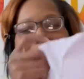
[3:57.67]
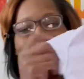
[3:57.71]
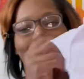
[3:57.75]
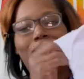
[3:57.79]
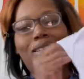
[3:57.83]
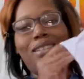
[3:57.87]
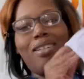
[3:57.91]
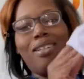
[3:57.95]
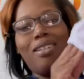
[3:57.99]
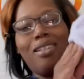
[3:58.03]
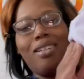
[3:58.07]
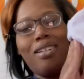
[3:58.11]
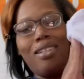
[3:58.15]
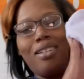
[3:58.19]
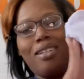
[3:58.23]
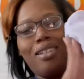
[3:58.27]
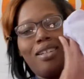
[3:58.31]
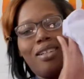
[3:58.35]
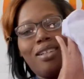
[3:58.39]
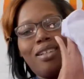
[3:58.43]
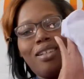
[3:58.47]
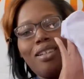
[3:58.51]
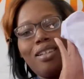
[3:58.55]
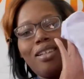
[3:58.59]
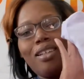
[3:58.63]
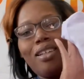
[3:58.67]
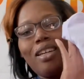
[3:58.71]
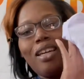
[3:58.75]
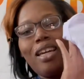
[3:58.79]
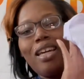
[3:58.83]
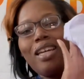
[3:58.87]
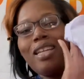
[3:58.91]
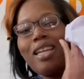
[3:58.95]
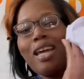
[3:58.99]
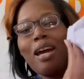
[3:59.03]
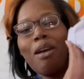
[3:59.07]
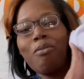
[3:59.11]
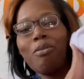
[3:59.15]
Give her a tutu. He
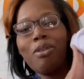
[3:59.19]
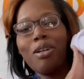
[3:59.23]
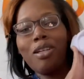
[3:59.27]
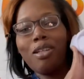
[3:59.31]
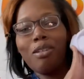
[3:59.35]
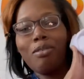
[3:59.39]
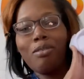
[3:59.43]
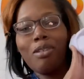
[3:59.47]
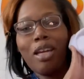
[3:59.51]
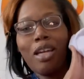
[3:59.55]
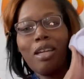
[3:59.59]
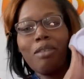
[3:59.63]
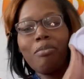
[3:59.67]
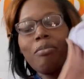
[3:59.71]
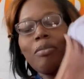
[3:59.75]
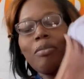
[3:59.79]
not wearing no that.